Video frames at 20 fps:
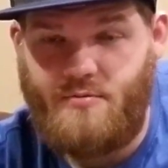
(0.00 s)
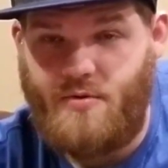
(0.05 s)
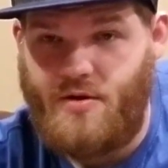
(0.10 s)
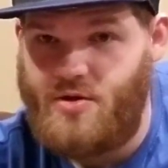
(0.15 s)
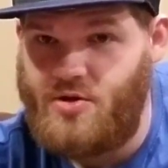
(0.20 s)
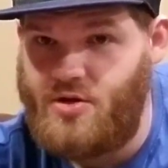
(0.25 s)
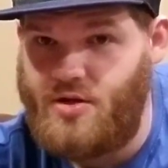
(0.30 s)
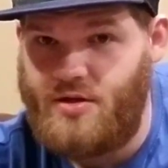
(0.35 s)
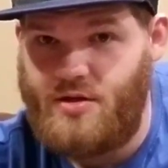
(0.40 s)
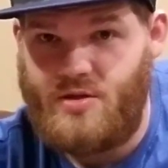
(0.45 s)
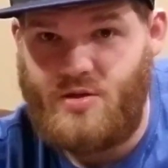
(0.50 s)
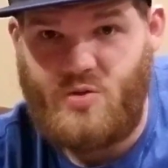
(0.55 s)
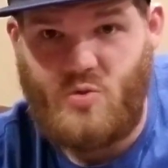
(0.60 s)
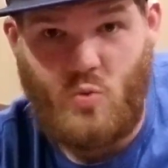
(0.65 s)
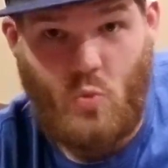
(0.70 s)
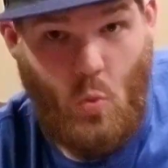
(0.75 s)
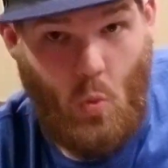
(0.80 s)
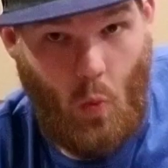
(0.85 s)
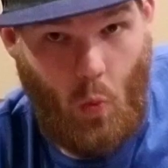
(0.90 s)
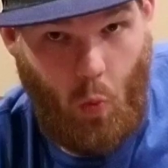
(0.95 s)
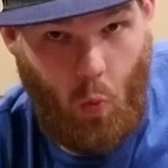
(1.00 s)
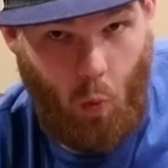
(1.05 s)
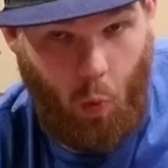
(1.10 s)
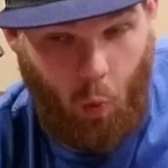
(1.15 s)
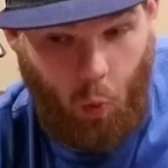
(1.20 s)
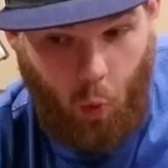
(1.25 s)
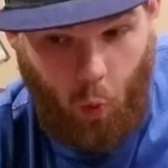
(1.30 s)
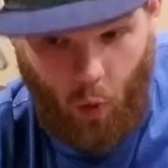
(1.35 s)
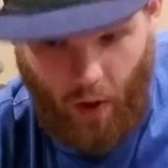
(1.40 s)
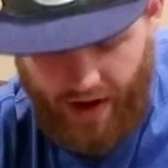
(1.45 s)
which is
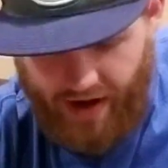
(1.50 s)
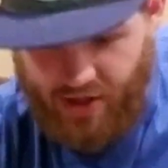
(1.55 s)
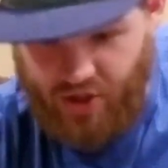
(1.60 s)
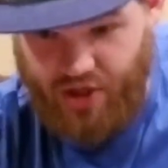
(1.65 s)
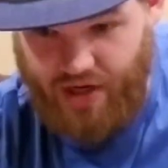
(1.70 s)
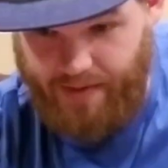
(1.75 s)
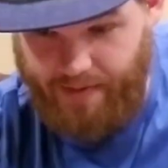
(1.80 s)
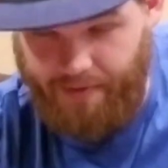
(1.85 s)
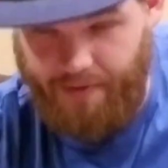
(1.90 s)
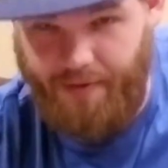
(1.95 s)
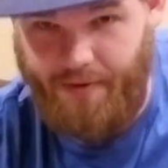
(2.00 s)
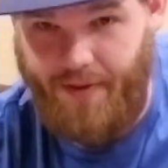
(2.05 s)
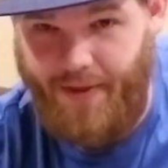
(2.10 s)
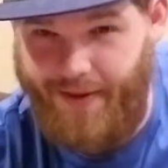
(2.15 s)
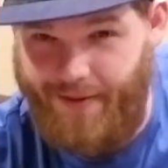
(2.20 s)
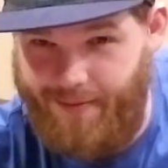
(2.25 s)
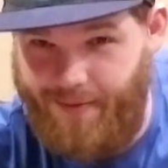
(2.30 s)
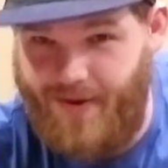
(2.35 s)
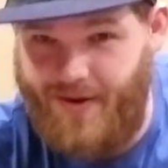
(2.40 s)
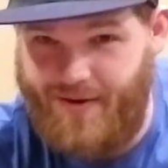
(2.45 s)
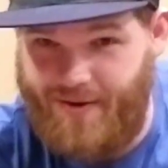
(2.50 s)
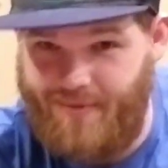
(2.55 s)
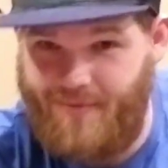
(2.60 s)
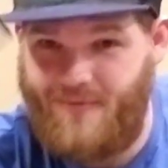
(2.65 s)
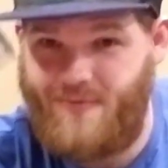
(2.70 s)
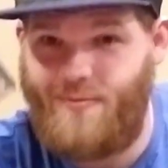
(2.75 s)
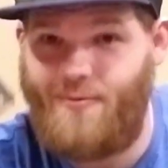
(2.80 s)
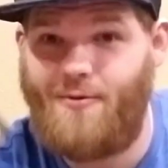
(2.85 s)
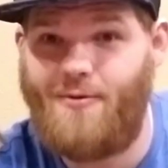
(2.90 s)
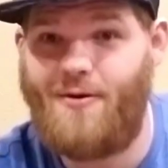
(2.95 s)
way cheaper than what it
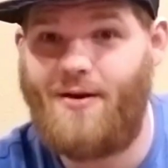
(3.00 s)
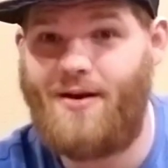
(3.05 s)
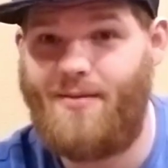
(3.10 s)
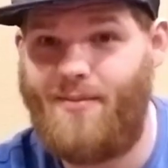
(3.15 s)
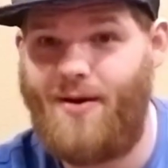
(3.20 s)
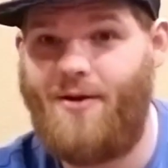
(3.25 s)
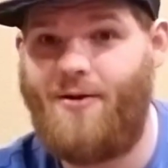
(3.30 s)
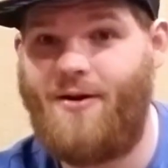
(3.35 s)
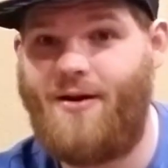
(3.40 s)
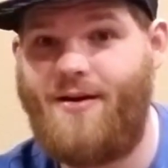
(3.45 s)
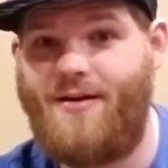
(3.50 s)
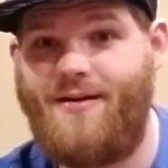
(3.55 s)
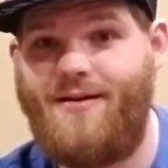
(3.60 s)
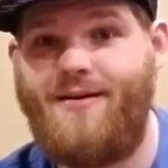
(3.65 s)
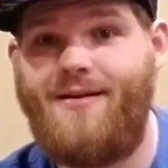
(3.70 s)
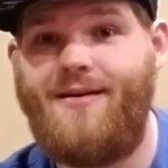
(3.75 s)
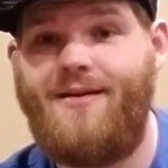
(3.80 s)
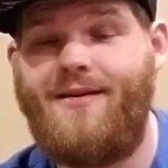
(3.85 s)
goes for in America.